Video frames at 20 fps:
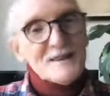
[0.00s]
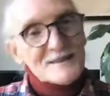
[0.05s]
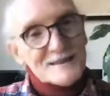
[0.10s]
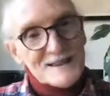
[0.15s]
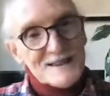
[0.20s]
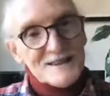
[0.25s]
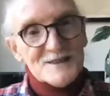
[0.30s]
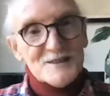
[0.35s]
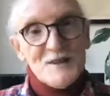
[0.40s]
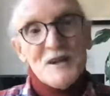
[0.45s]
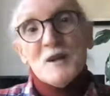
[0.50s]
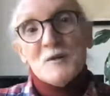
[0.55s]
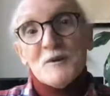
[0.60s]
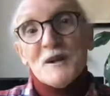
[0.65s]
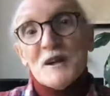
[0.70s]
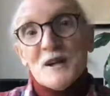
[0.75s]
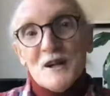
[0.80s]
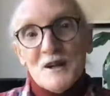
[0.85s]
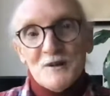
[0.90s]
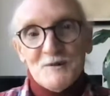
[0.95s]
Okay, so here we
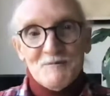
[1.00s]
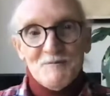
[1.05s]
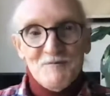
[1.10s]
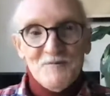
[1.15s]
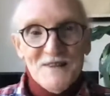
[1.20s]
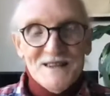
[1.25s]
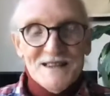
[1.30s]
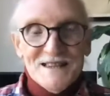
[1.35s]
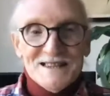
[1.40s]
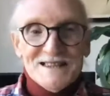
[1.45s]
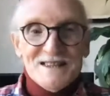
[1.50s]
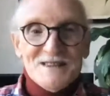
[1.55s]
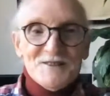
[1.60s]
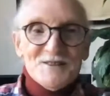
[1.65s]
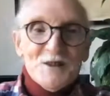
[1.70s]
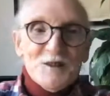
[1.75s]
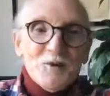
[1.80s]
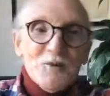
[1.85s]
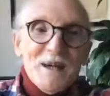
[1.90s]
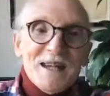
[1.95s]
go. Here's
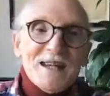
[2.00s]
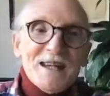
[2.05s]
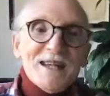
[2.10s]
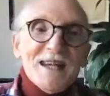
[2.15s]
a quick